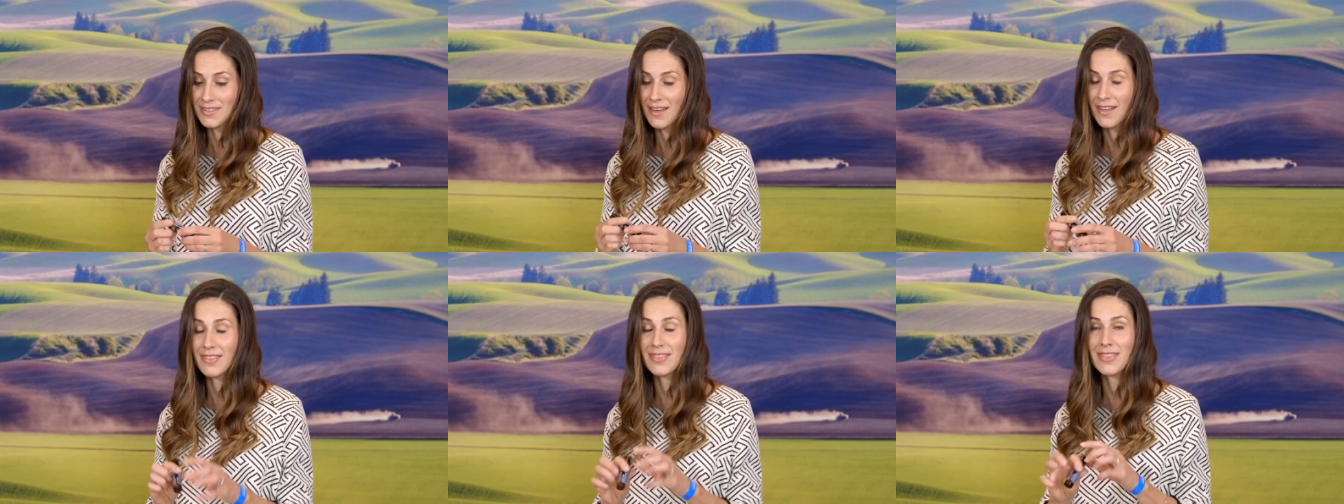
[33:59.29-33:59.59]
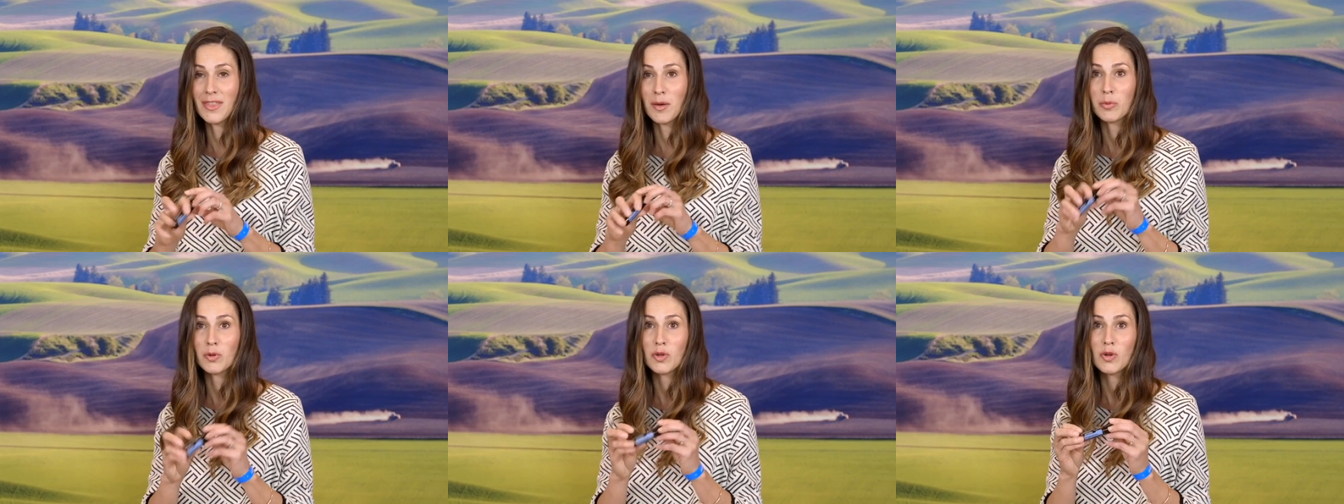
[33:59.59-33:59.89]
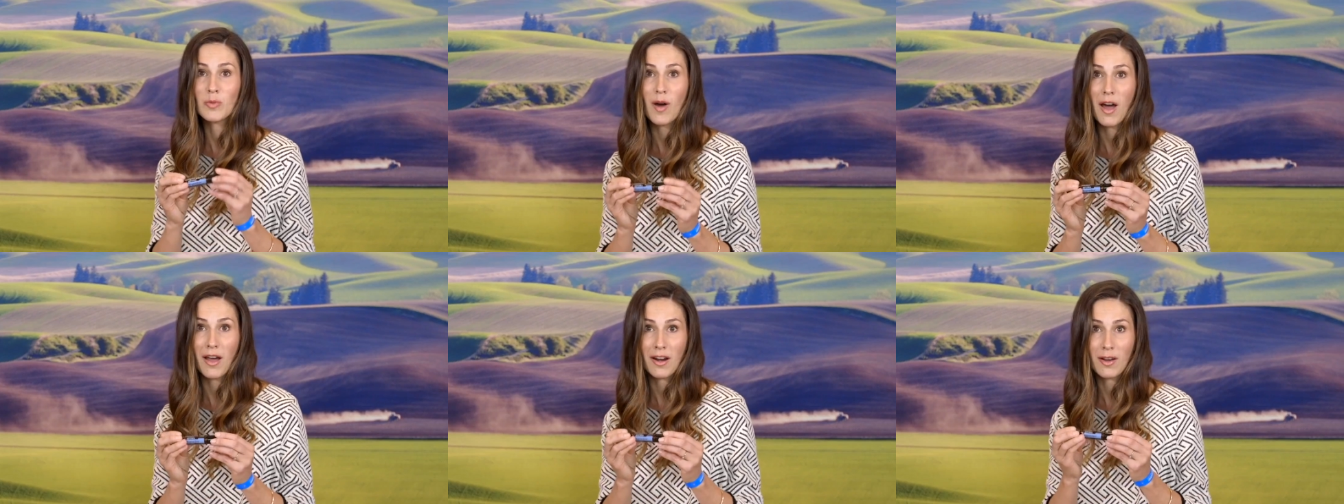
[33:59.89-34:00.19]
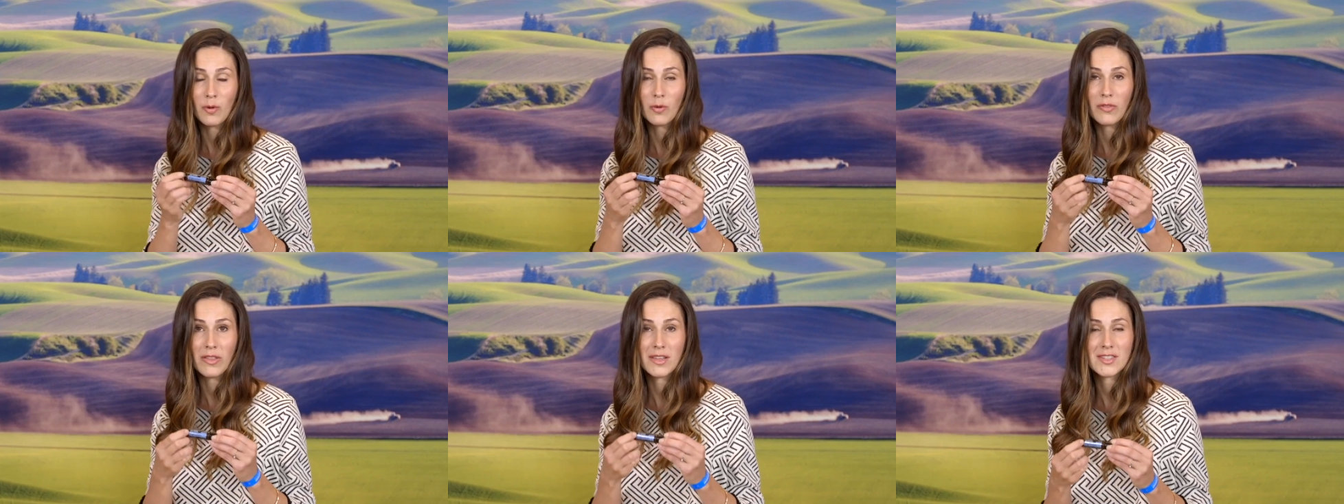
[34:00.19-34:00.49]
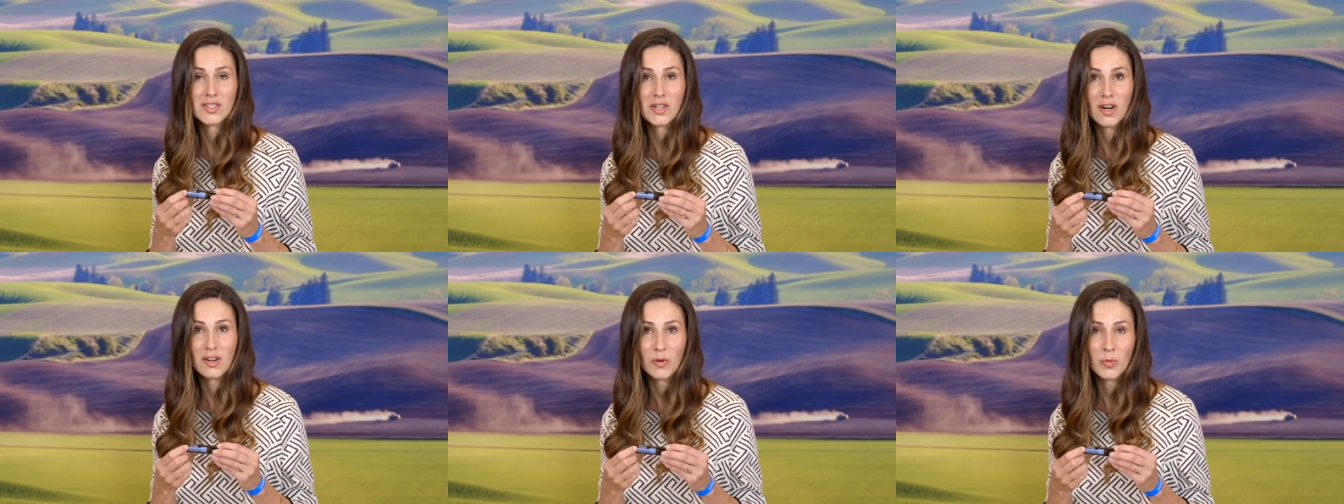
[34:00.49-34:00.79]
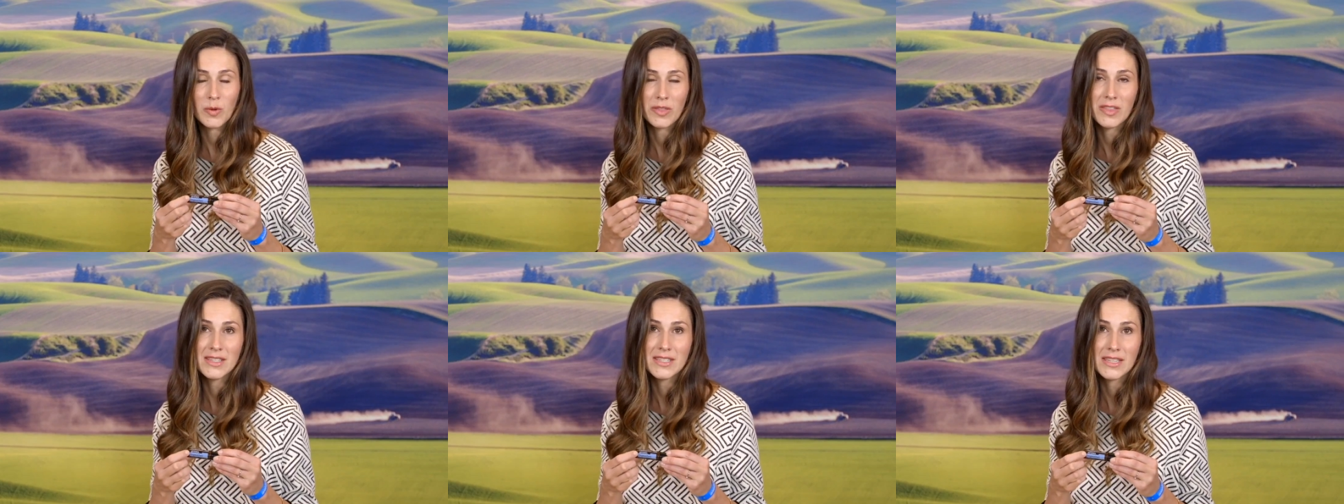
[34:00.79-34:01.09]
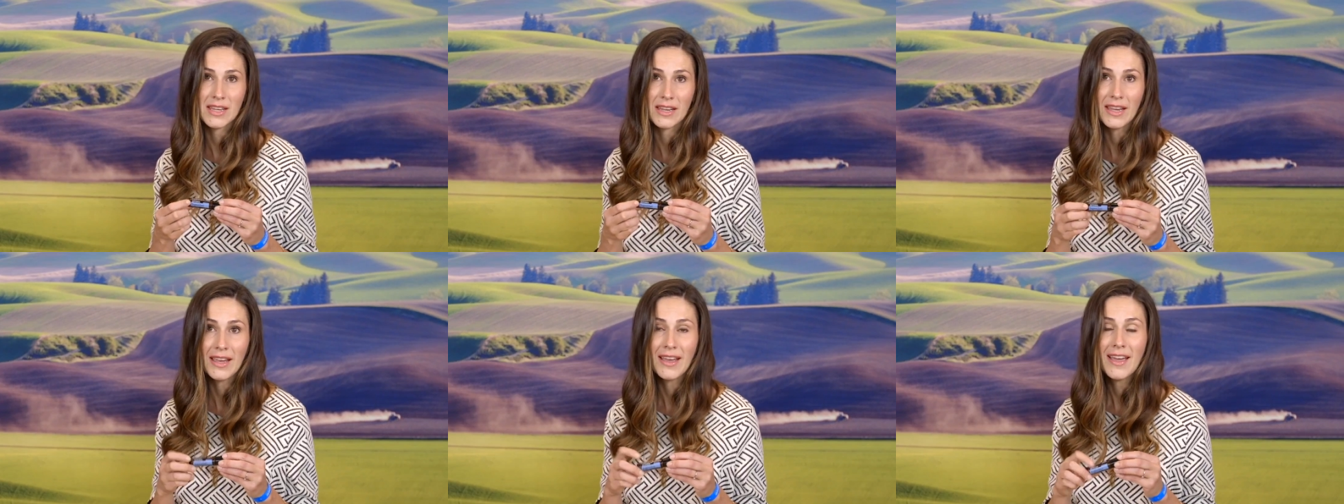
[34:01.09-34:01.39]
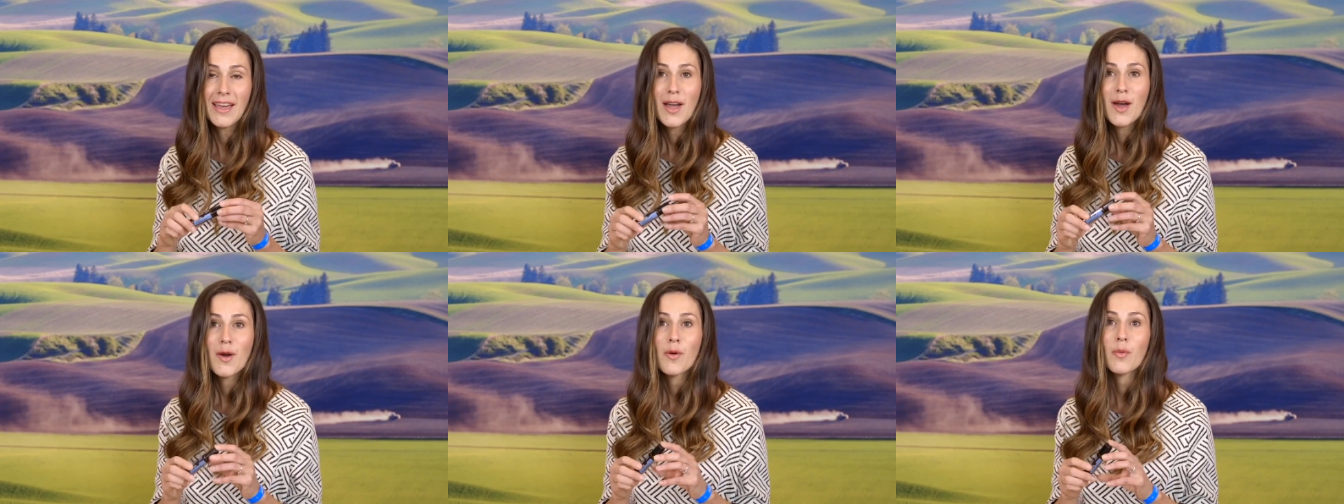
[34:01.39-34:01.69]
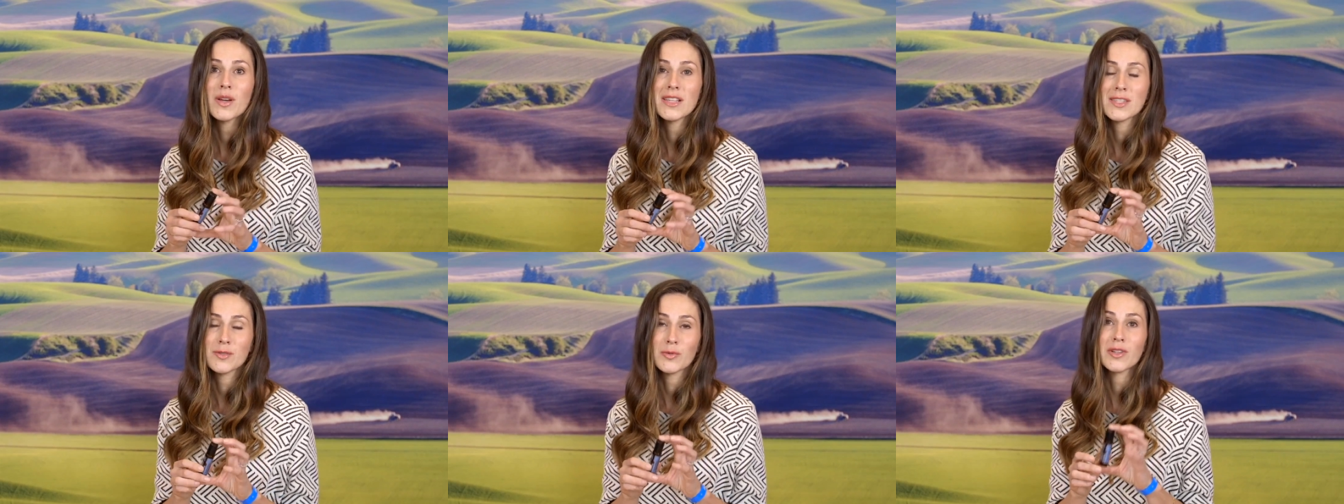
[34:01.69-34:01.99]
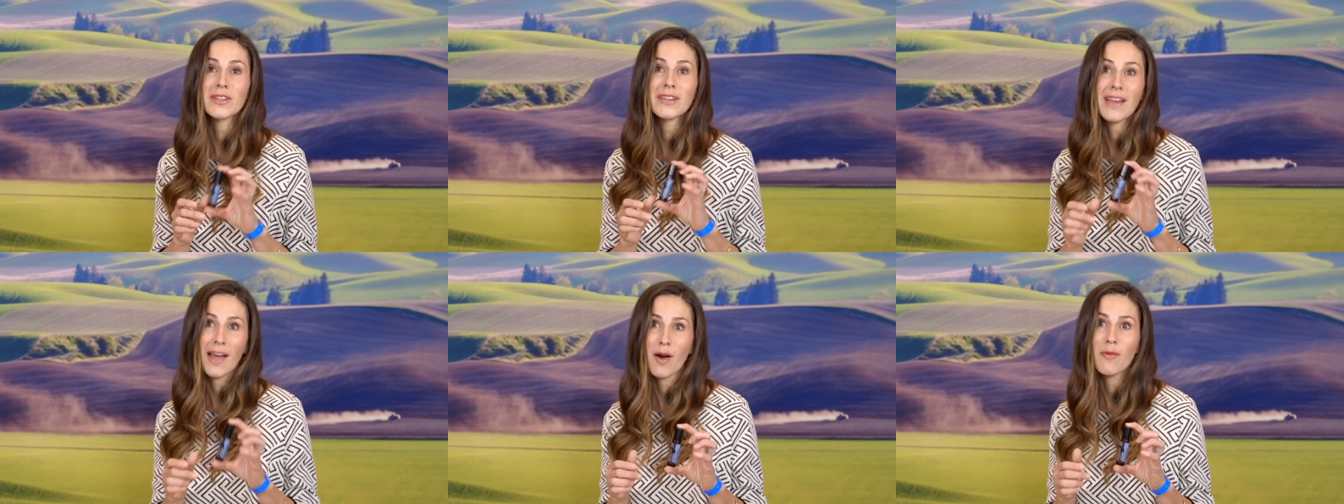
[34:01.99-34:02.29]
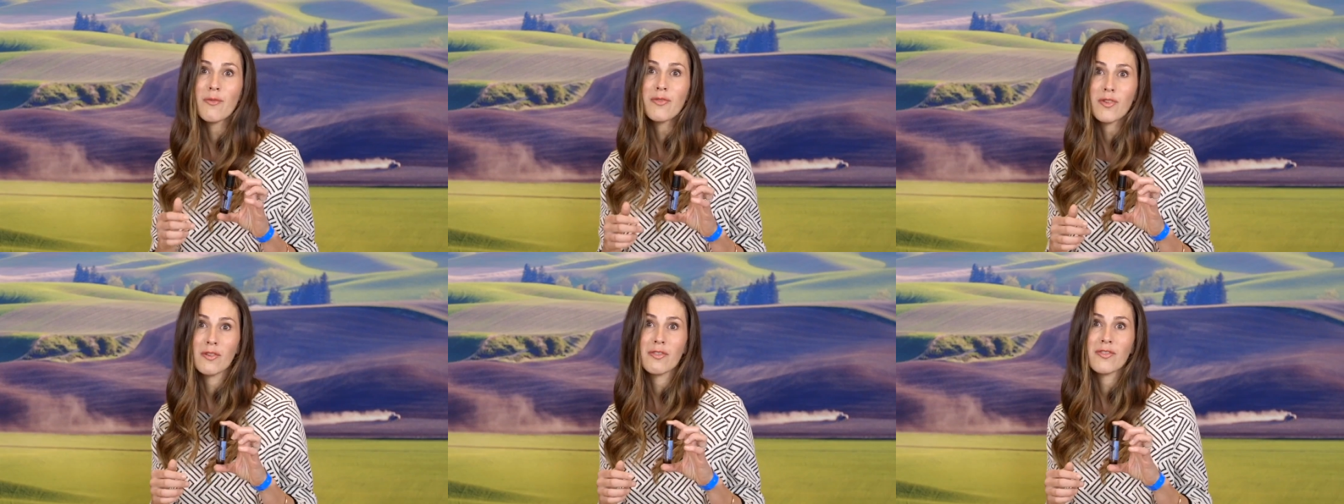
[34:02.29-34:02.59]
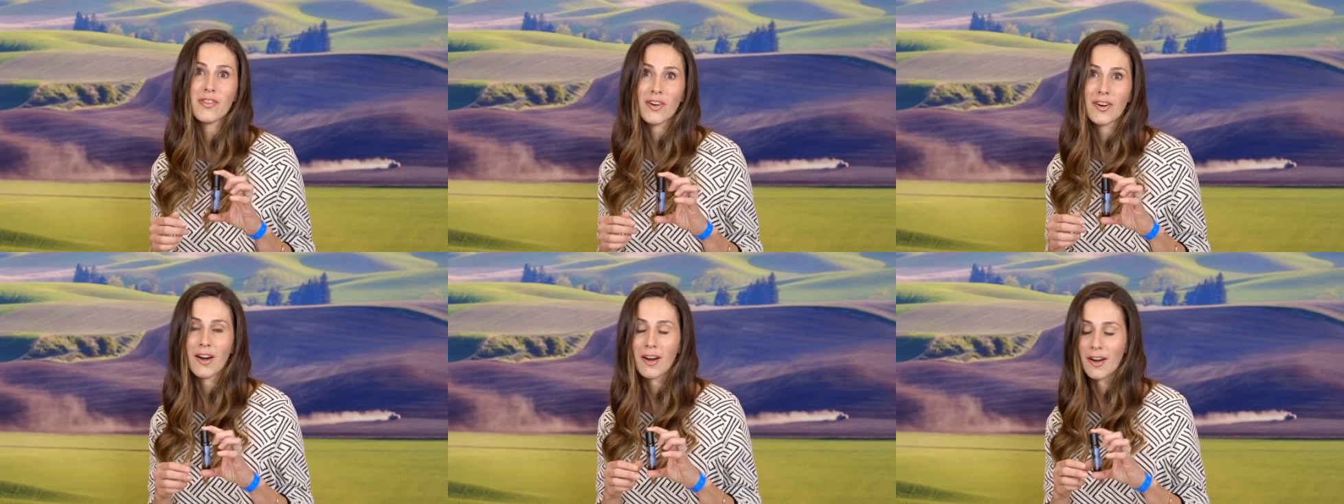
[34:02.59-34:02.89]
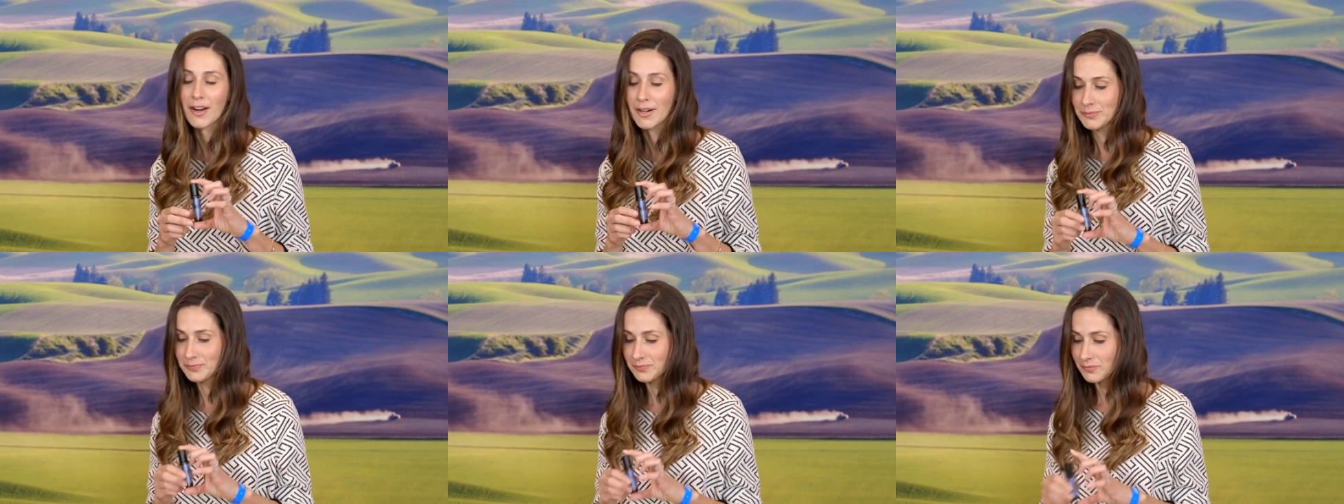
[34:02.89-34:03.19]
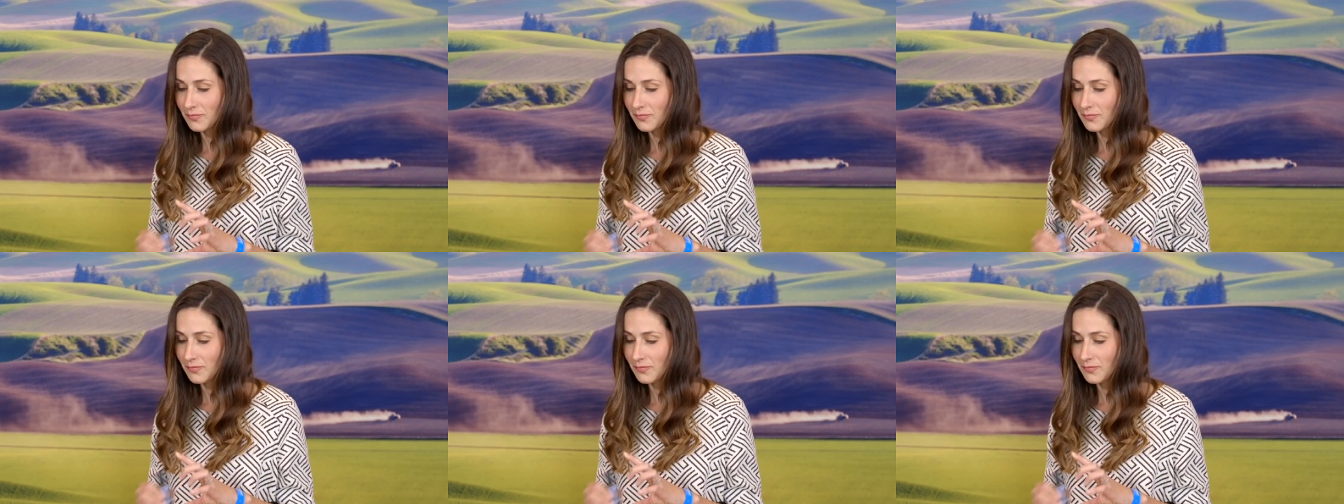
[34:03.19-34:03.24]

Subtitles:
that the blue bottle that started with a D was really helpful for her.